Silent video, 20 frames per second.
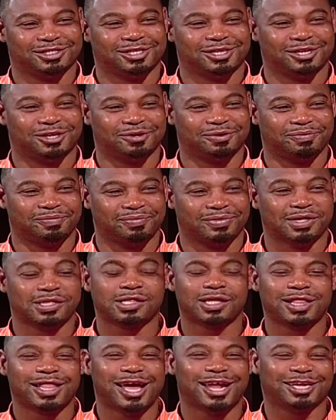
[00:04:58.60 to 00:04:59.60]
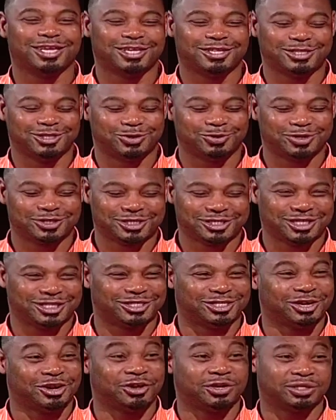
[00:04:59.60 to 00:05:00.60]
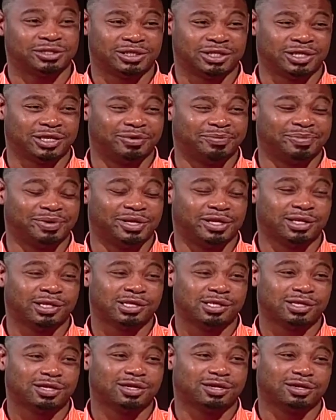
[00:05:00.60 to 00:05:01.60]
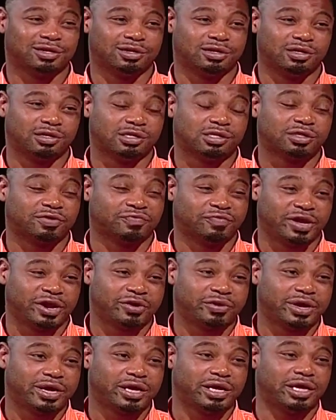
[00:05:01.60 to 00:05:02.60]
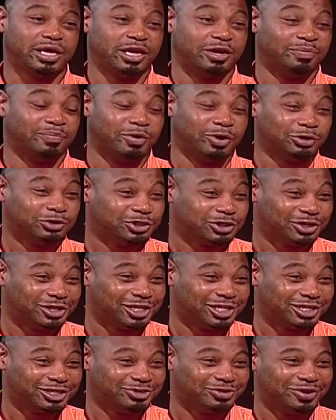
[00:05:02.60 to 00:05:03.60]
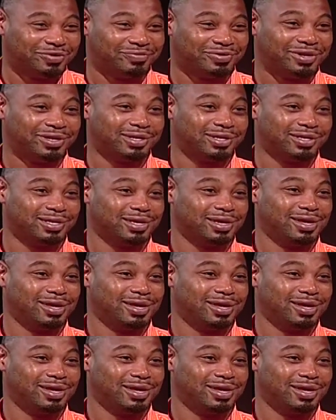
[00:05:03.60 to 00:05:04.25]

So it's a lot of twists and turns in it, but it's a very emotionally driven